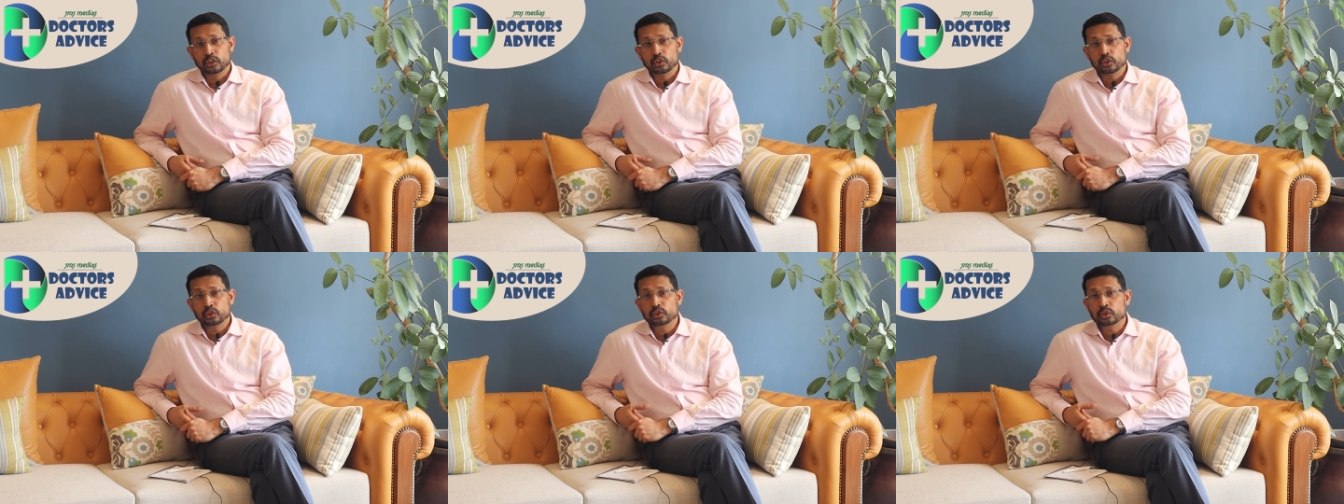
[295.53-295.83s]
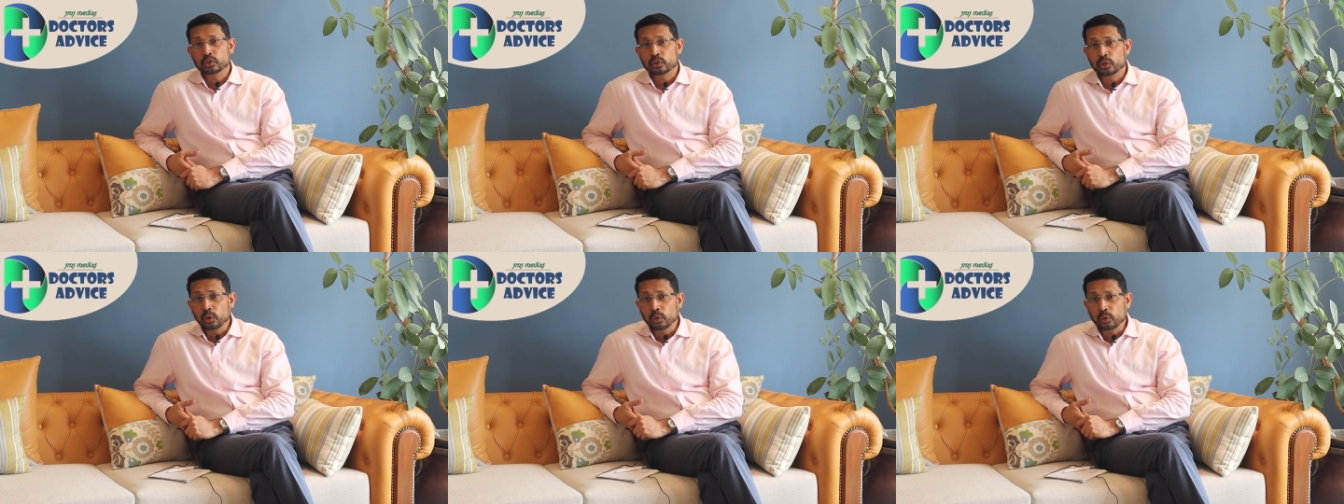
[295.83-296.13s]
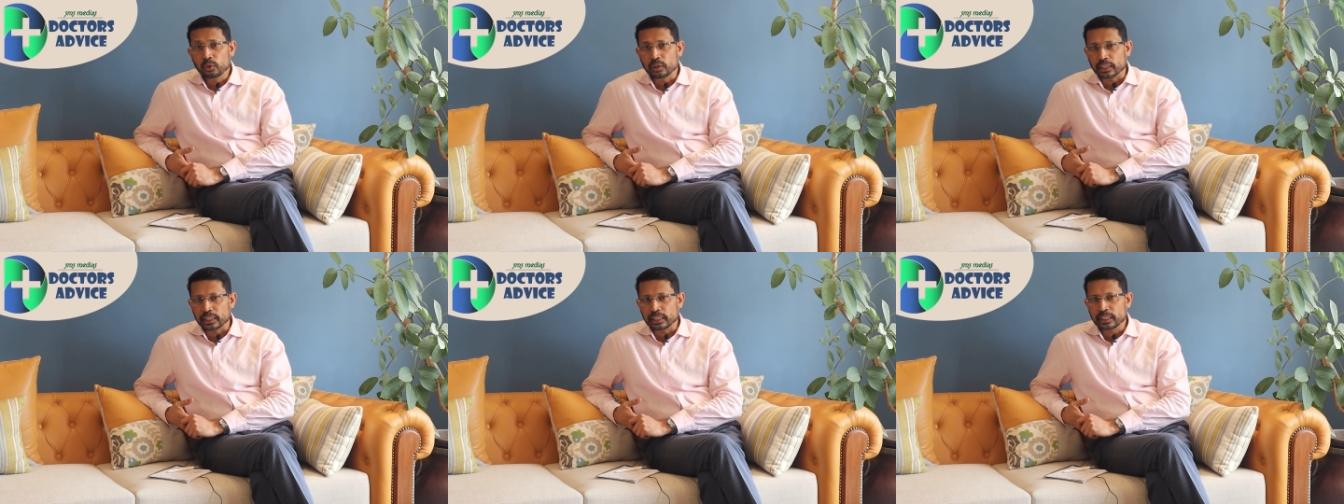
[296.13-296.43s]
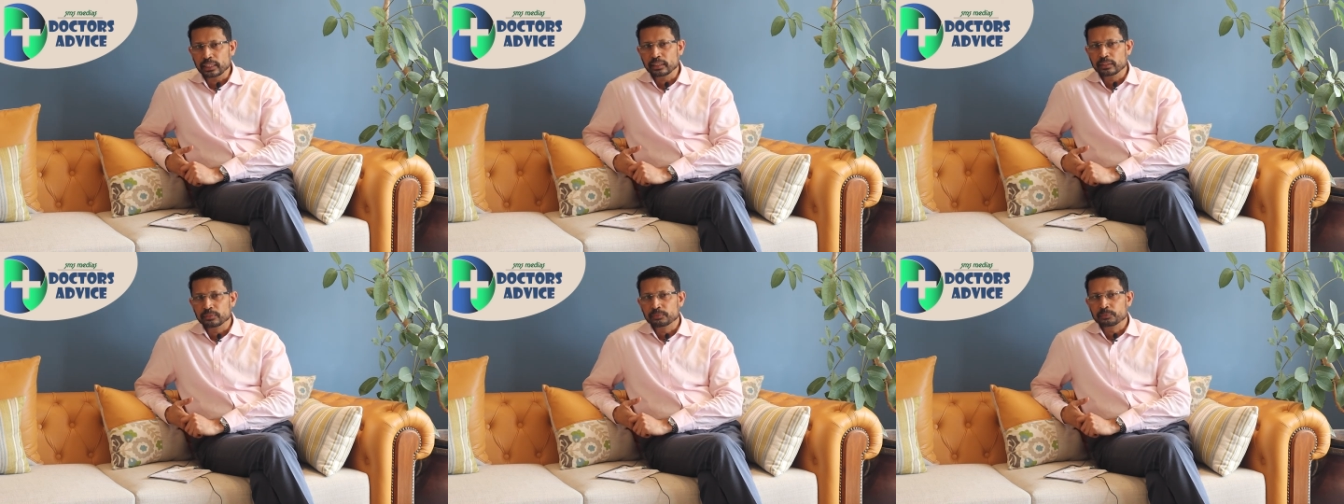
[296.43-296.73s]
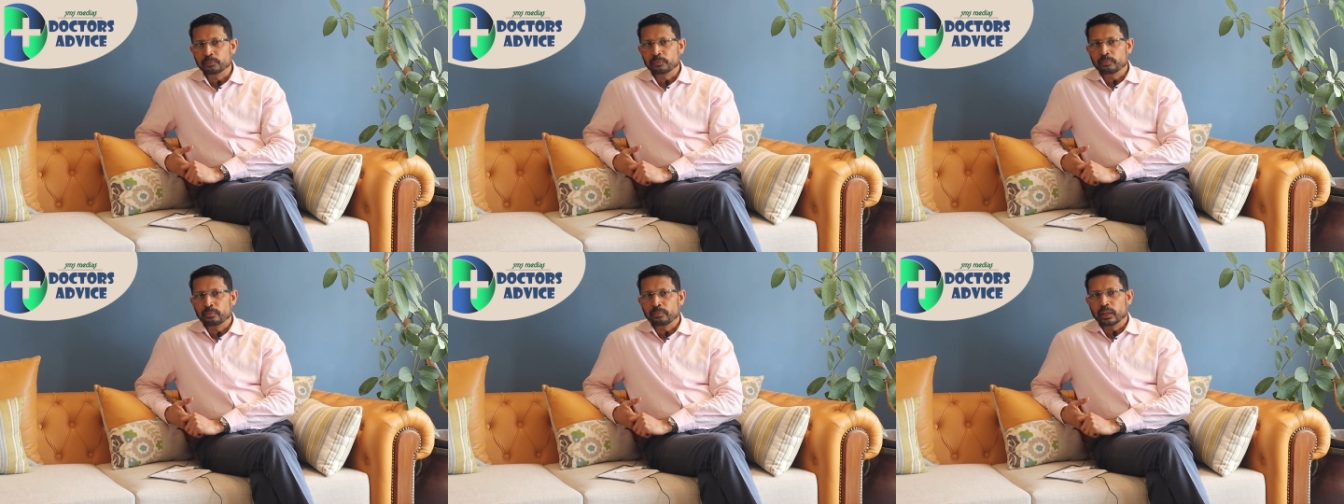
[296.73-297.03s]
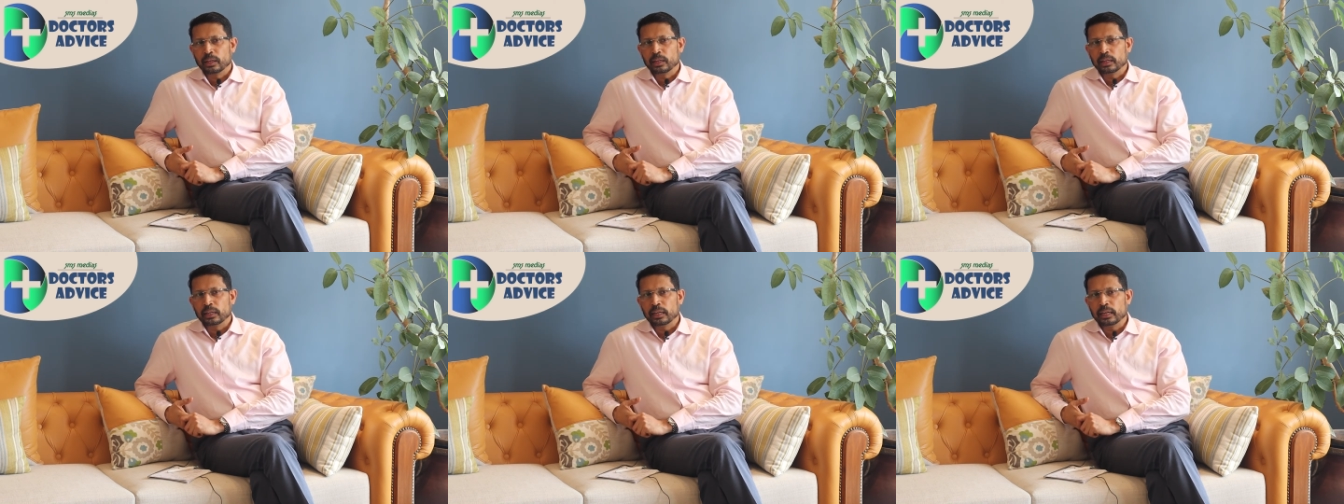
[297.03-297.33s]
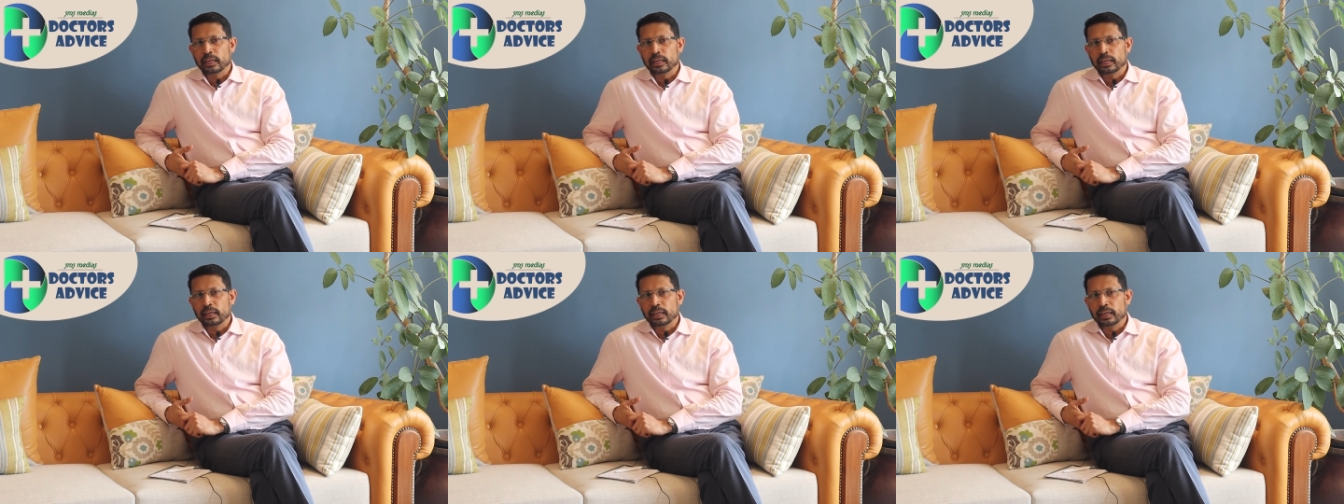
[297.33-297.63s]
Slowly,
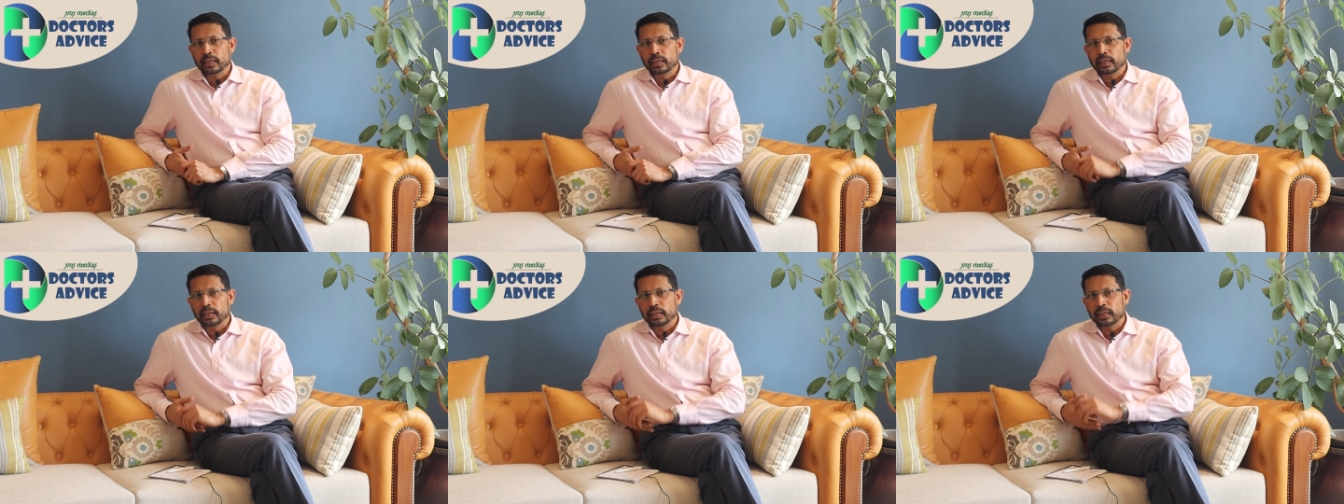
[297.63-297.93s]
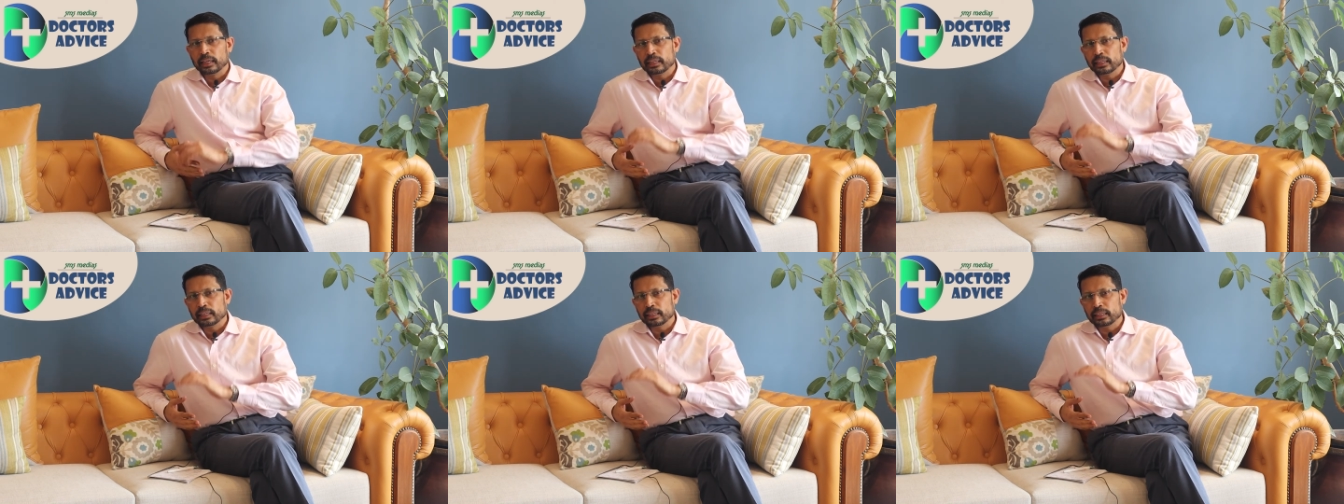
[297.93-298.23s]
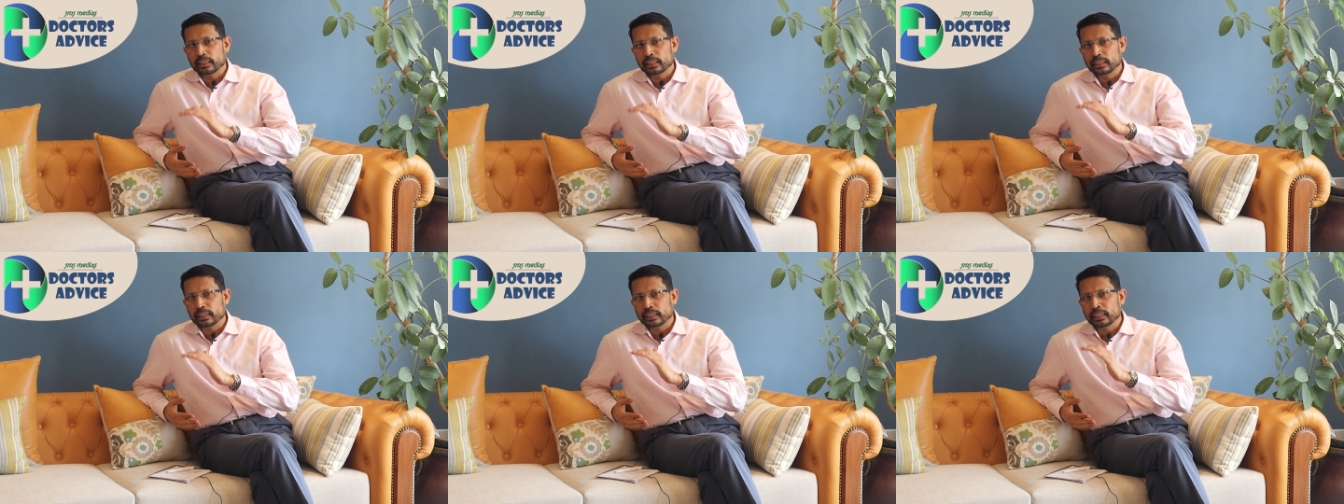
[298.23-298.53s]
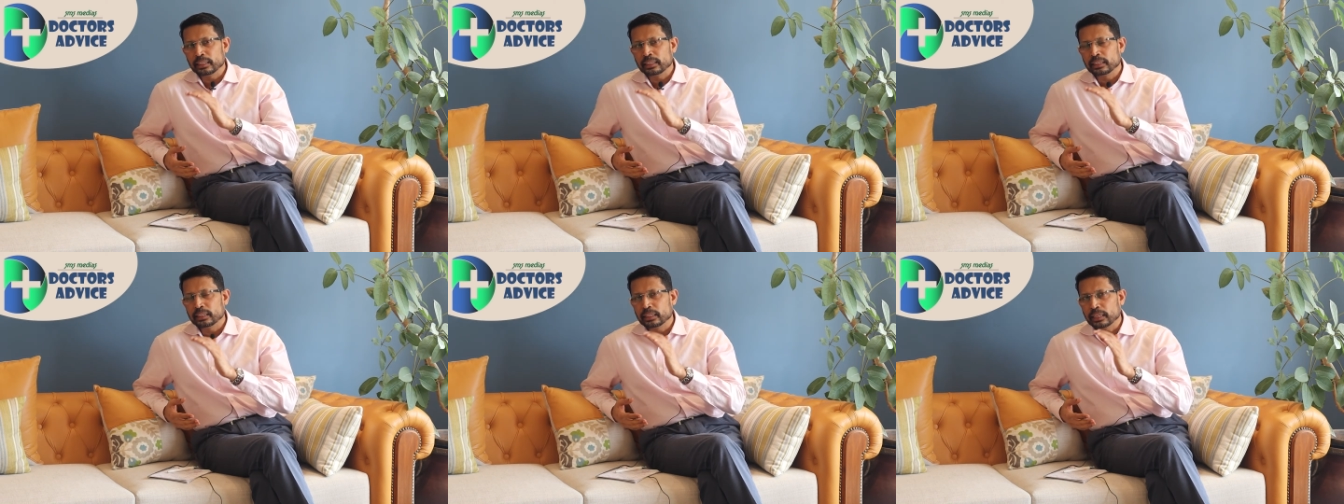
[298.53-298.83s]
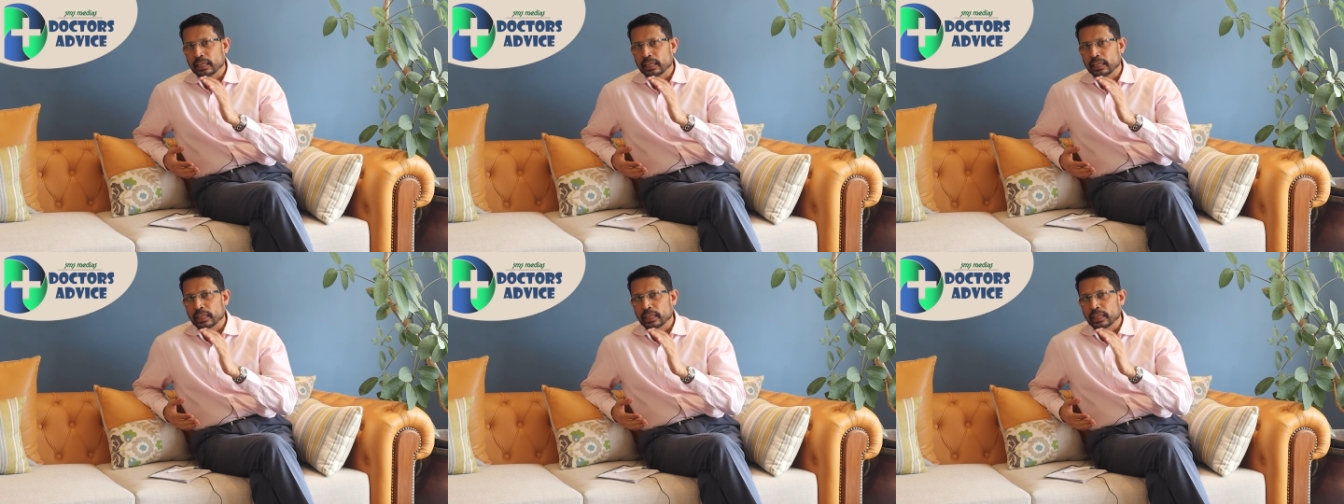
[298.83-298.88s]
in